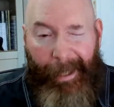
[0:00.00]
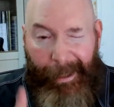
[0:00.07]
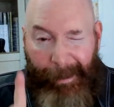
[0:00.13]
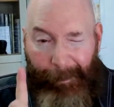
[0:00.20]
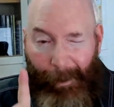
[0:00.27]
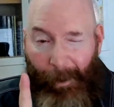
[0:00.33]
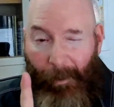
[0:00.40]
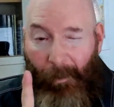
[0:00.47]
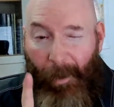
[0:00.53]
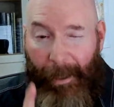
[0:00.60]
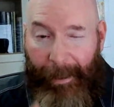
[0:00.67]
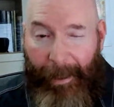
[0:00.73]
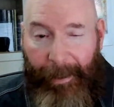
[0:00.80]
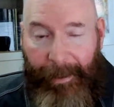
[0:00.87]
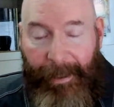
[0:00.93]
explore
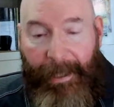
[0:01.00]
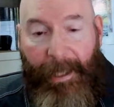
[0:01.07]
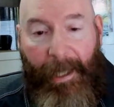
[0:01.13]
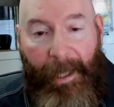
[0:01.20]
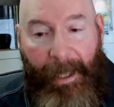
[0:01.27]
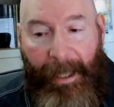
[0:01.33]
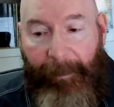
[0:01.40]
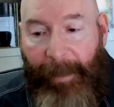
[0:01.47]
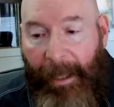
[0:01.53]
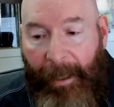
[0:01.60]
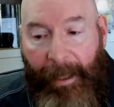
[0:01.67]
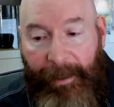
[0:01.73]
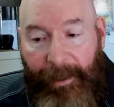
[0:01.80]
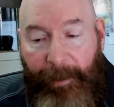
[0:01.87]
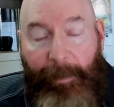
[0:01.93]
one at a time
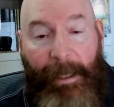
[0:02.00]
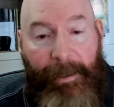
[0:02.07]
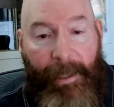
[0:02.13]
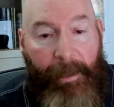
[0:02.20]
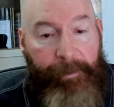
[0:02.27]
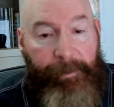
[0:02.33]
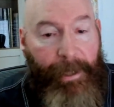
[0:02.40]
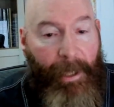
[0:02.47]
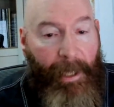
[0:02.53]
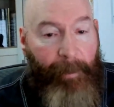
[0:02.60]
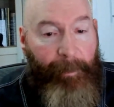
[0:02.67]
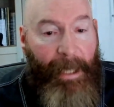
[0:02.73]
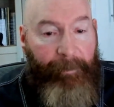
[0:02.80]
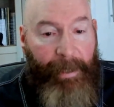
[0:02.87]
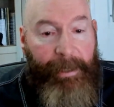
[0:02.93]
and spend enough
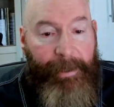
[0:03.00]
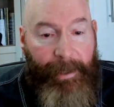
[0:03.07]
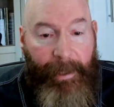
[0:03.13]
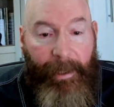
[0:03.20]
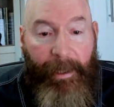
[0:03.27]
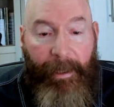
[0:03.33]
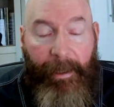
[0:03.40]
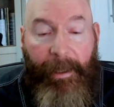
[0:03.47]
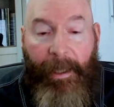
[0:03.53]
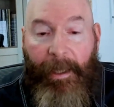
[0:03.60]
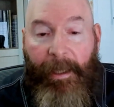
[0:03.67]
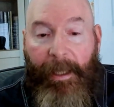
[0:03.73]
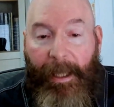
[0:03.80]
time having tea